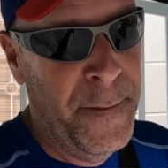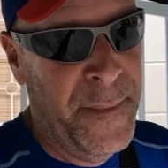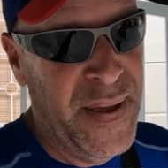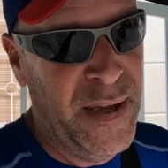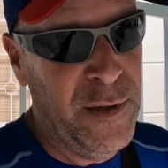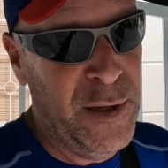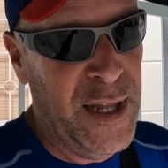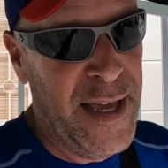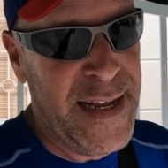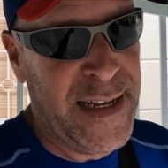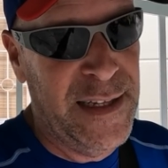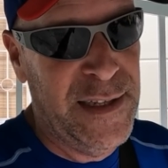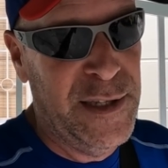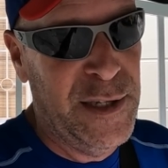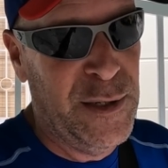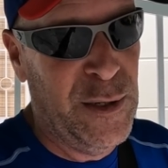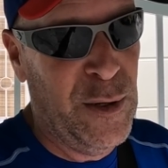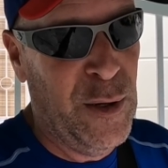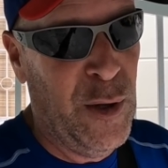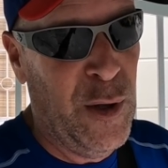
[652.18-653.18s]
built like a
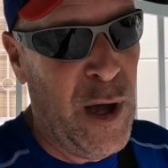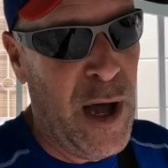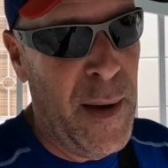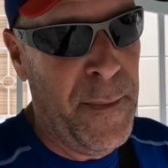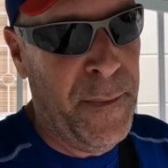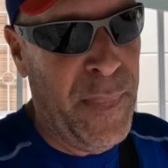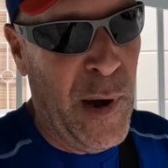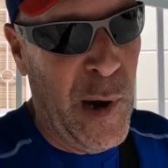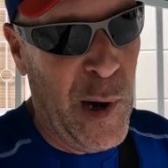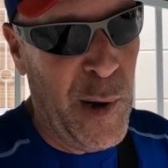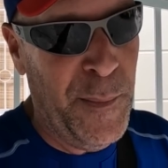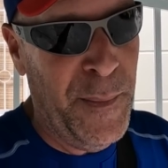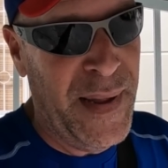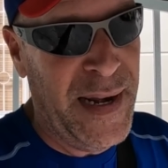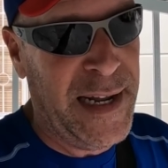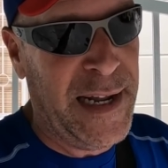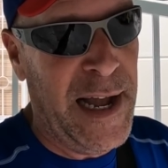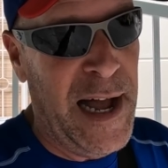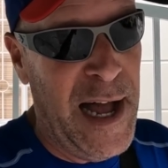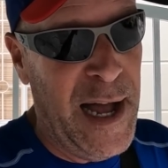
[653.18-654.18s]
little
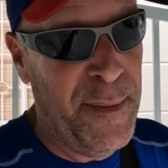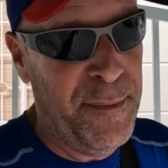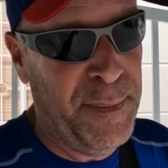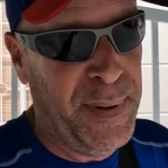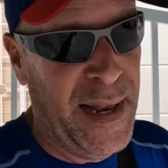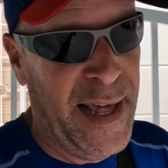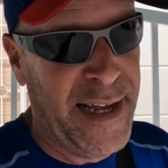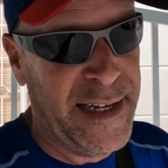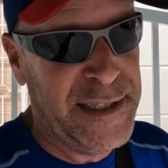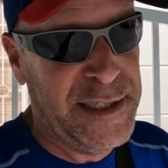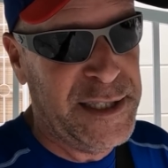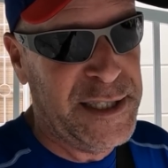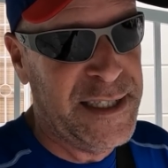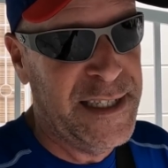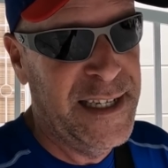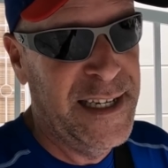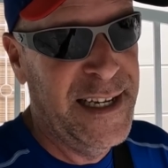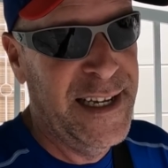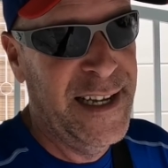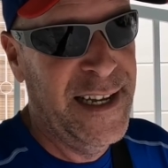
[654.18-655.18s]
apartment complex
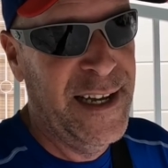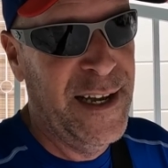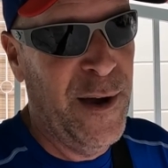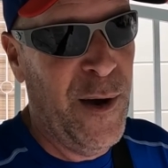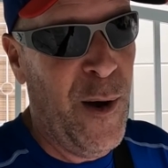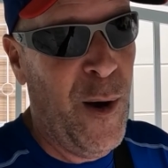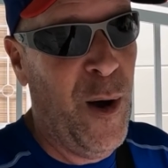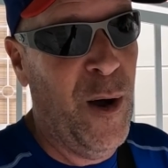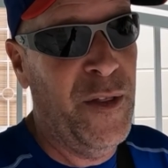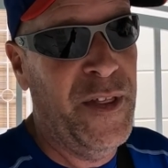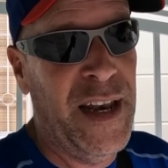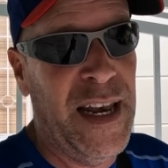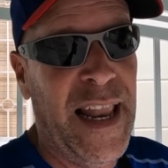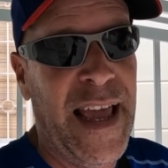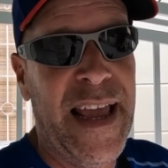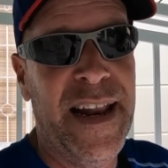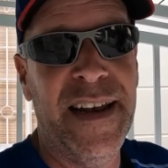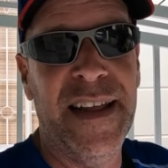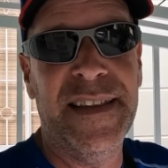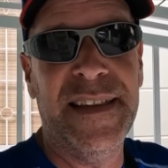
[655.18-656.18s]
on the
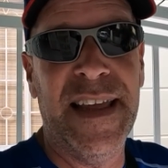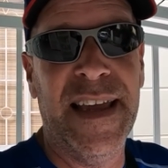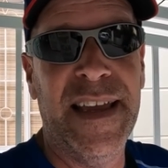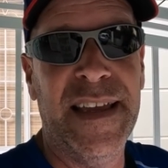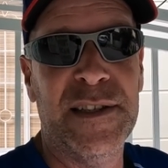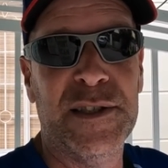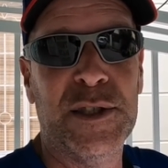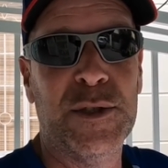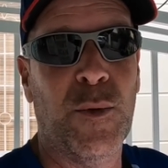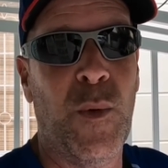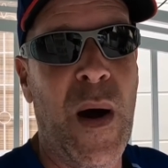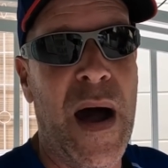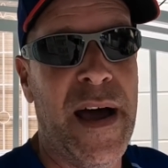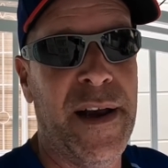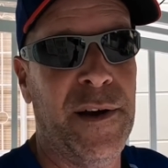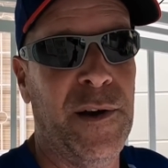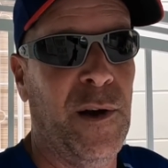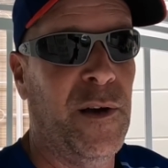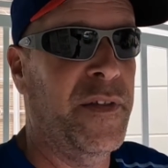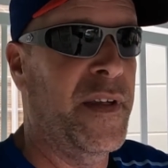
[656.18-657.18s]
land that they
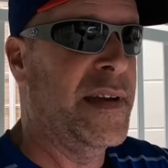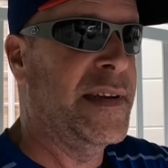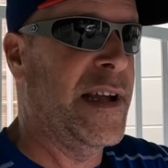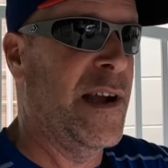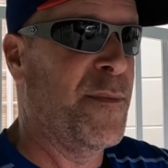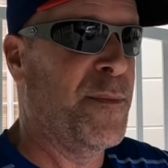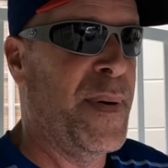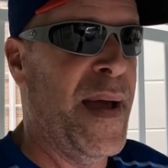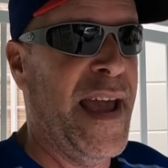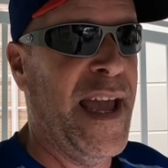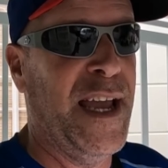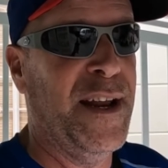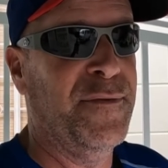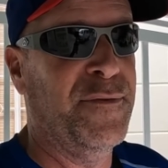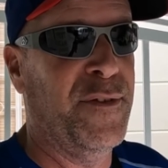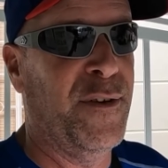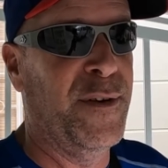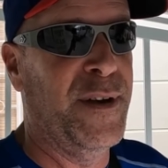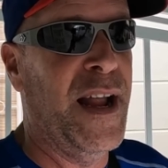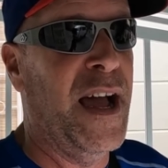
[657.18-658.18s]
squatted on that they're paying
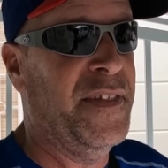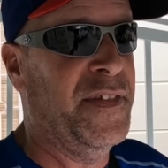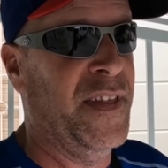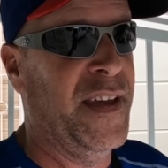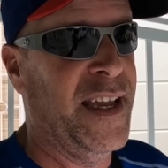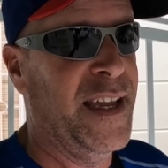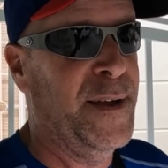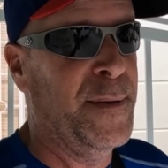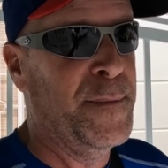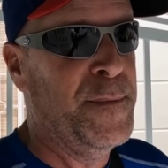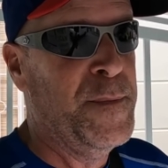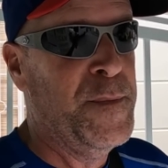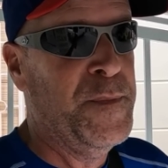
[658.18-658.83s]
for nothing,